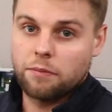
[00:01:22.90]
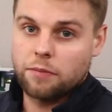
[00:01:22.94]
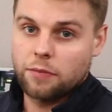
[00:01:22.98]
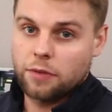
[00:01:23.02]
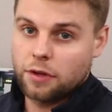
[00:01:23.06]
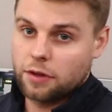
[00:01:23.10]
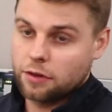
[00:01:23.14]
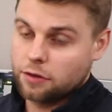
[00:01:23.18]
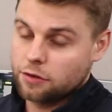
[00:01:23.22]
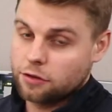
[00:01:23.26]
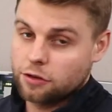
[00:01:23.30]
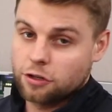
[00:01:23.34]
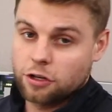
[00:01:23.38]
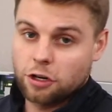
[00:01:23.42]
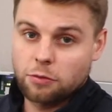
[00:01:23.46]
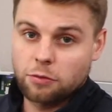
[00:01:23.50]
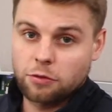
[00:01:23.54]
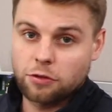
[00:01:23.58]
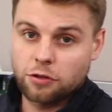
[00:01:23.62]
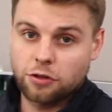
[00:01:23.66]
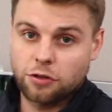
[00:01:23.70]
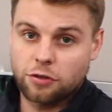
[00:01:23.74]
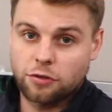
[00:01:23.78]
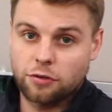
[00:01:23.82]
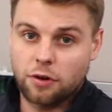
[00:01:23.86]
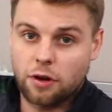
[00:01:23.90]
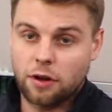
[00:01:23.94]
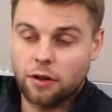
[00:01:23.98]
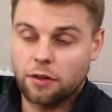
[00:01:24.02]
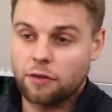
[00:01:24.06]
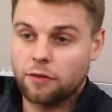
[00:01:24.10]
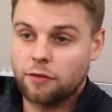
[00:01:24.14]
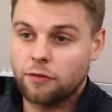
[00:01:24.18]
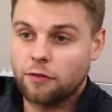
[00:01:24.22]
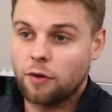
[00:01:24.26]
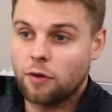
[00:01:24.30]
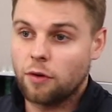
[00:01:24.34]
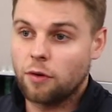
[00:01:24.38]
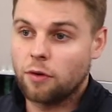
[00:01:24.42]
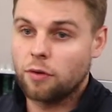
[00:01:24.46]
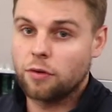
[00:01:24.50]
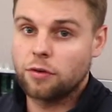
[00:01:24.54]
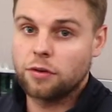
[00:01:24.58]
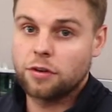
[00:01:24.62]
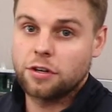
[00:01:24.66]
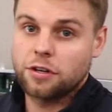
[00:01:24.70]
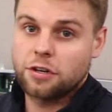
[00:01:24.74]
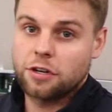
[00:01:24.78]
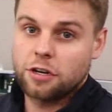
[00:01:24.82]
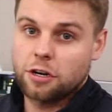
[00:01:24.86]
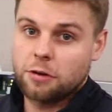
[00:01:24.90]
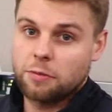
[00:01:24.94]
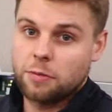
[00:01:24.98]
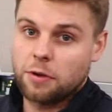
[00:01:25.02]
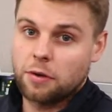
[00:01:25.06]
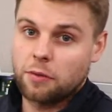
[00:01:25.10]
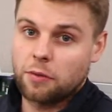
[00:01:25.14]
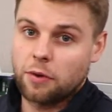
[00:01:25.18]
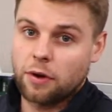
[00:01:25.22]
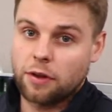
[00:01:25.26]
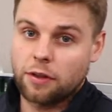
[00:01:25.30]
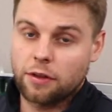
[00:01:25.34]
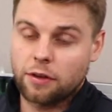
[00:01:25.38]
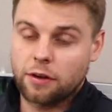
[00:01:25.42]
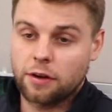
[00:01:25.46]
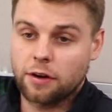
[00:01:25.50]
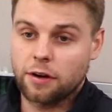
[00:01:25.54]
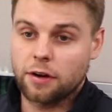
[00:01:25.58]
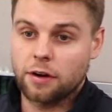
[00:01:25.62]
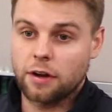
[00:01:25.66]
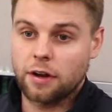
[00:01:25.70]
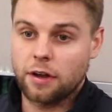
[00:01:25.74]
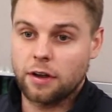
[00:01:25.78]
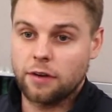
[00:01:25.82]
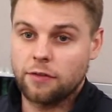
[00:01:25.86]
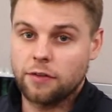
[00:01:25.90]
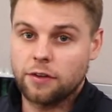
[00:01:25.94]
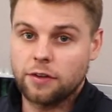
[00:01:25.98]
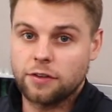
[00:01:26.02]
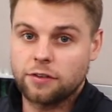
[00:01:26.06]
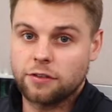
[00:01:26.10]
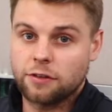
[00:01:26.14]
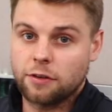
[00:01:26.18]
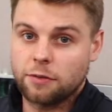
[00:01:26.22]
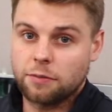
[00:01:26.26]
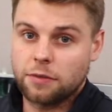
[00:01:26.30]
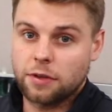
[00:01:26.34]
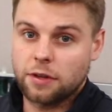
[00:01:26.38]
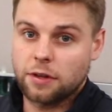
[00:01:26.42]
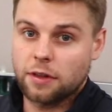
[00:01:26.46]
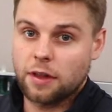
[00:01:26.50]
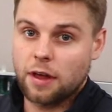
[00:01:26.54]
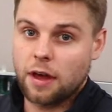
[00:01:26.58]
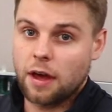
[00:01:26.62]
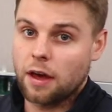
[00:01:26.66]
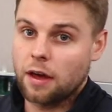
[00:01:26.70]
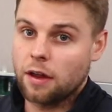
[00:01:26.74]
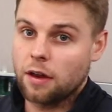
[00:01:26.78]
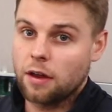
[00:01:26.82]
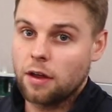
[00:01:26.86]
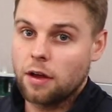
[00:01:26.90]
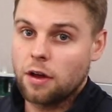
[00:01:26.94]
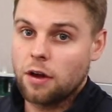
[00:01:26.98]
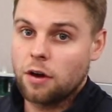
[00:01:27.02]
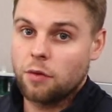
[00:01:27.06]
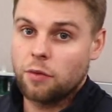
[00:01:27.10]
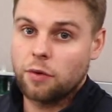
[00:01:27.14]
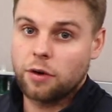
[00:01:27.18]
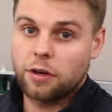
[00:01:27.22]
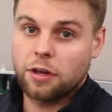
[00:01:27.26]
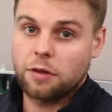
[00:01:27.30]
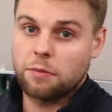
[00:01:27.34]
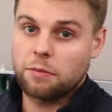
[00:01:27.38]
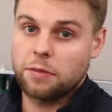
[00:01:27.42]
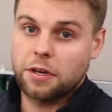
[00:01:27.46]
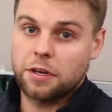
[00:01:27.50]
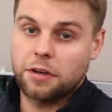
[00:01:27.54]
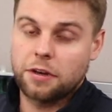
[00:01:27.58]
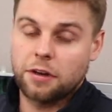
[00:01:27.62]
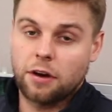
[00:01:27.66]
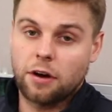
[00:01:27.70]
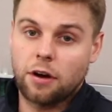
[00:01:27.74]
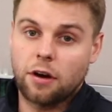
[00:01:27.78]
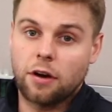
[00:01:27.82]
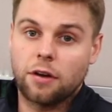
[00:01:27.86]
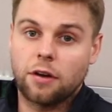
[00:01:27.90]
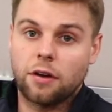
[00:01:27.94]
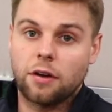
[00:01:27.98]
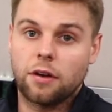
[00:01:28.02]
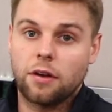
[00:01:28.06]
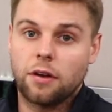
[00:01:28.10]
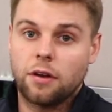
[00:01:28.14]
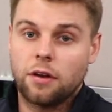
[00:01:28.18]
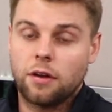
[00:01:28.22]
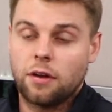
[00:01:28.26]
either troubleshoot on the phone, determine whether if it's something that we can be done